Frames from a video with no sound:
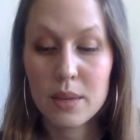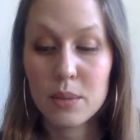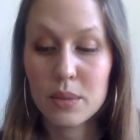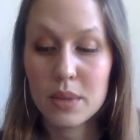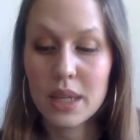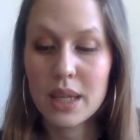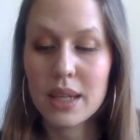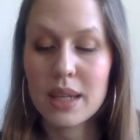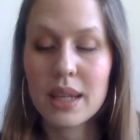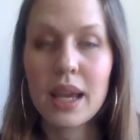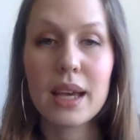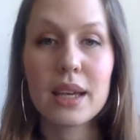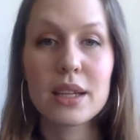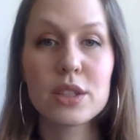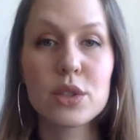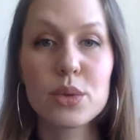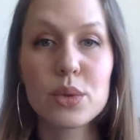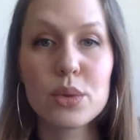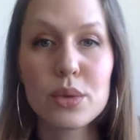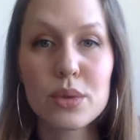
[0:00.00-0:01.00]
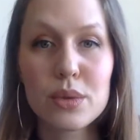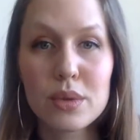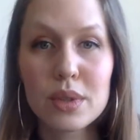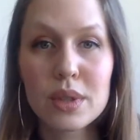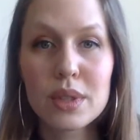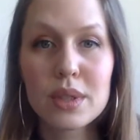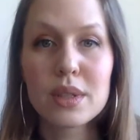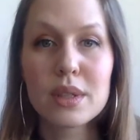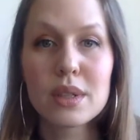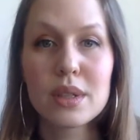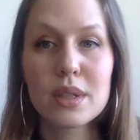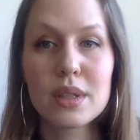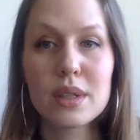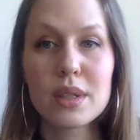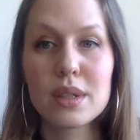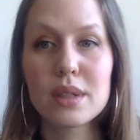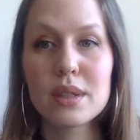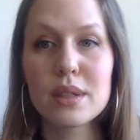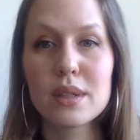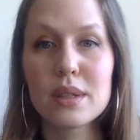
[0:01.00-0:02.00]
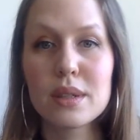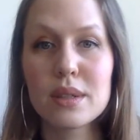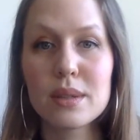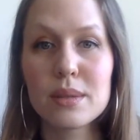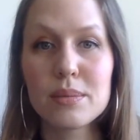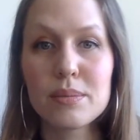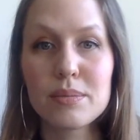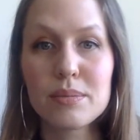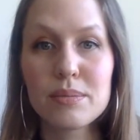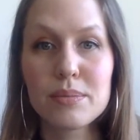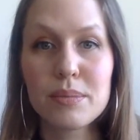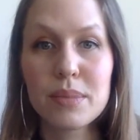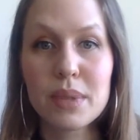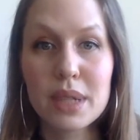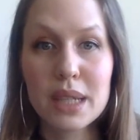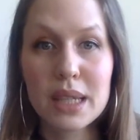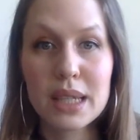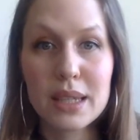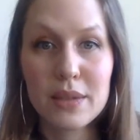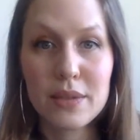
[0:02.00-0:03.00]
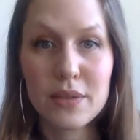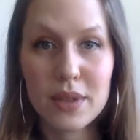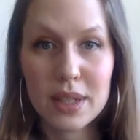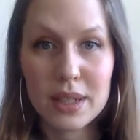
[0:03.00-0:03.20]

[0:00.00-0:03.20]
like an actual belief